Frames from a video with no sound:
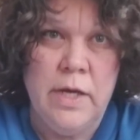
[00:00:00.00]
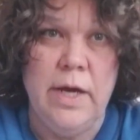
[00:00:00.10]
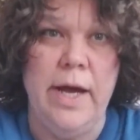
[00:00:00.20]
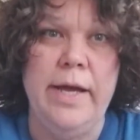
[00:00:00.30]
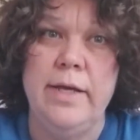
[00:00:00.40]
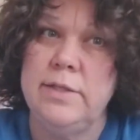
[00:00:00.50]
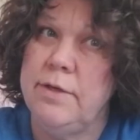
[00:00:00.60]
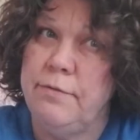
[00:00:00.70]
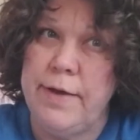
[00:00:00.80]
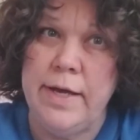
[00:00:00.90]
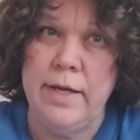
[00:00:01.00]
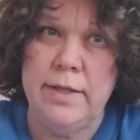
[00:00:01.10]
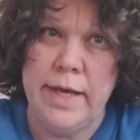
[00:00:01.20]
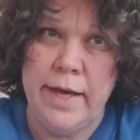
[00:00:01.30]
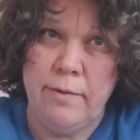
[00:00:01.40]
I also
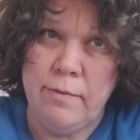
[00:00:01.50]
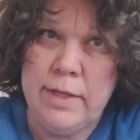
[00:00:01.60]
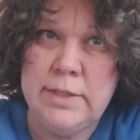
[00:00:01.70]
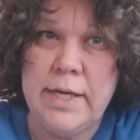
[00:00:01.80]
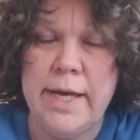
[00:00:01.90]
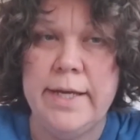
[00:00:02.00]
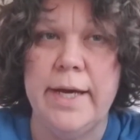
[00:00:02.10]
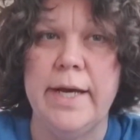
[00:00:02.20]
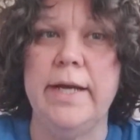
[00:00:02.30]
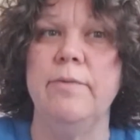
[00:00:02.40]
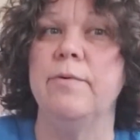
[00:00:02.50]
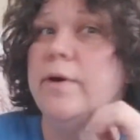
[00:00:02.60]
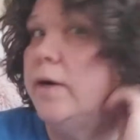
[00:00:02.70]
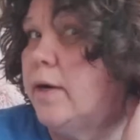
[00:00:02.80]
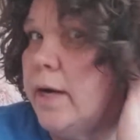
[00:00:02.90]
found that once I got it
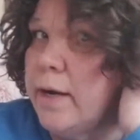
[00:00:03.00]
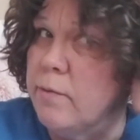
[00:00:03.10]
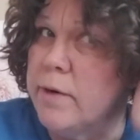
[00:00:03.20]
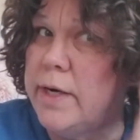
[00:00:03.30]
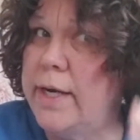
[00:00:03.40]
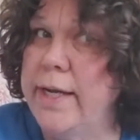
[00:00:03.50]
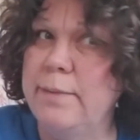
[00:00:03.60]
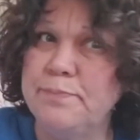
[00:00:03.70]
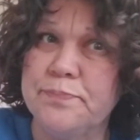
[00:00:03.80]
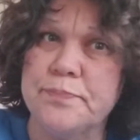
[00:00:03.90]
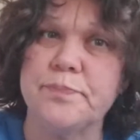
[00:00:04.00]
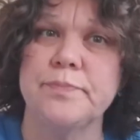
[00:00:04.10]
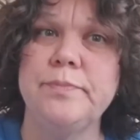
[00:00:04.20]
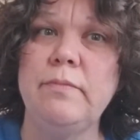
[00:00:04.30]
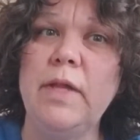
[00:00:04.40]
where I wanted it,
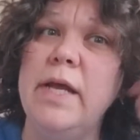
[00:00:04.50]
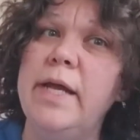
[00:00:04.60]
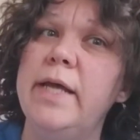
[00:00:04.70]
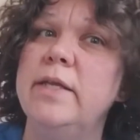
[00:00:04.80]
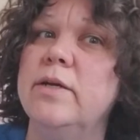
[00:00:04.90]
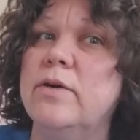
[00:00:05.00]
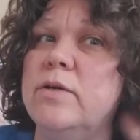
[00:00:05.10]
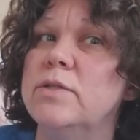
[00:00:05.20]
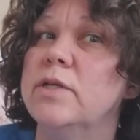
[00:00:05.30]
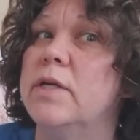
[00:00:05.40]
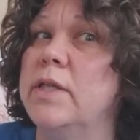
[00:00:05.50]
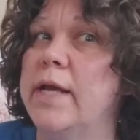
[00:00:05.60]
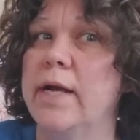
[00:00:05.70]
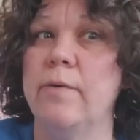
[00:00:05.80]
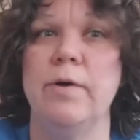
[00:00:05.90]
and had the curls looking
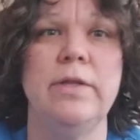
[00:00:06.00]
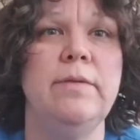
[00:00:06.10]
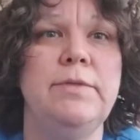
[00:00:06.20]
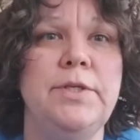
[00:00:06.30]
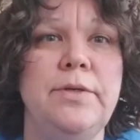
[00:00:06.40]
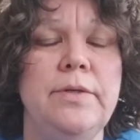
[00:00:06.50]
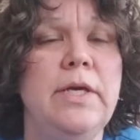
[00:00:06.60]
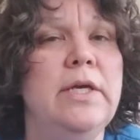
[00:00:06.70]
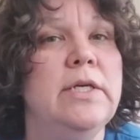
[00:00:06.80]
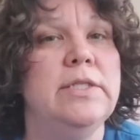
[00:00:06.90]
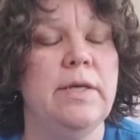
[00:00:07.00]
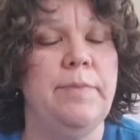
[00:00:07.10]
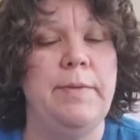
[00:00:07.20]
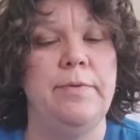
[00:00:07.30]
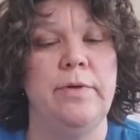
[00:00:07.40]
like I want them to.
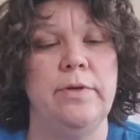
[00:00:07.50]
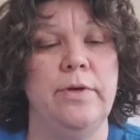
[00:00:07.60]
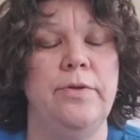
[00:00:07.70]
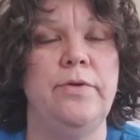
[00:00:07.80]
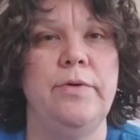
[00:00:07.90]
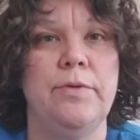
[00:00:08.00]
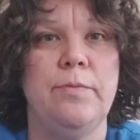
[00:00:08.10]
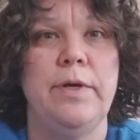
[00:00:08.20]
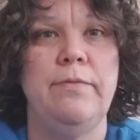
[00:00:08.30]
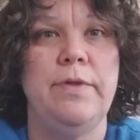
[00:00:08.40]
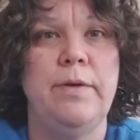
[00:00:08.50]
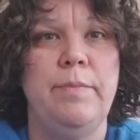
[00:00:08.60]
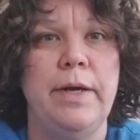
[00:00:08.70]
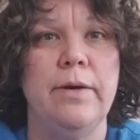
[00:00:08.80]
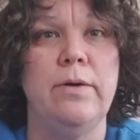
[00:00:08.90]
Some people go through with one of the
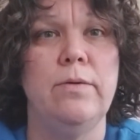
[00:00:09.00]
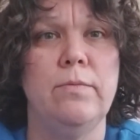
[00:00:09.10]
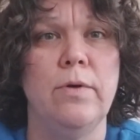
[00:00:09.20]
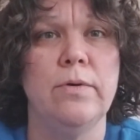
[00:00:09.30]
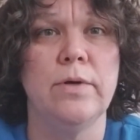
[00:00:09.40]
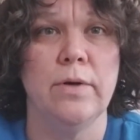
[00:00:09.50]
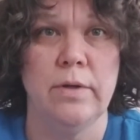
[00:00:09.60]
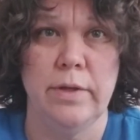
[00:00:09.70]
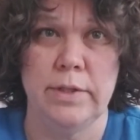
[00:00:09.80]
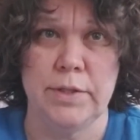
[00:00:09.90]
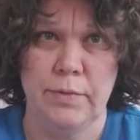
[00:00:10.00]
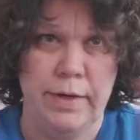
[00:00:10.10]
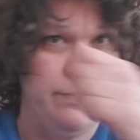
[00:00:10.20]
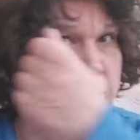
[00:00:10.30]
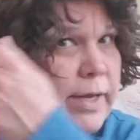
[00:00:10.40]
barrel curlers or
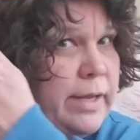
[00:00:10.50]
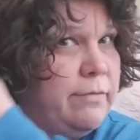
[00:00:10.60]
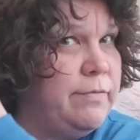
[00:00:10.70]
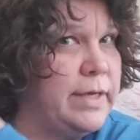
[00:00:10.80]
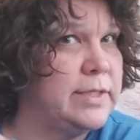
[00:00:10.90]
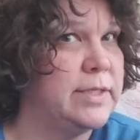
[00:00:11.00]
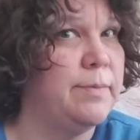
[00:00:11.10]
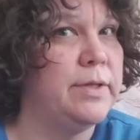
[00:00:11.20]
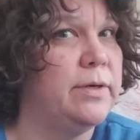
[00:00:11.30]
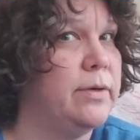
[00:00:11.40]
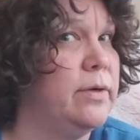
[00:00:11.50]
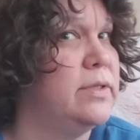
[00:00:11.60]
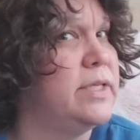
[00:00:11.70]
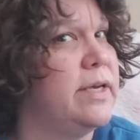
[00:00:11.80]
whatever and fix some of the curls.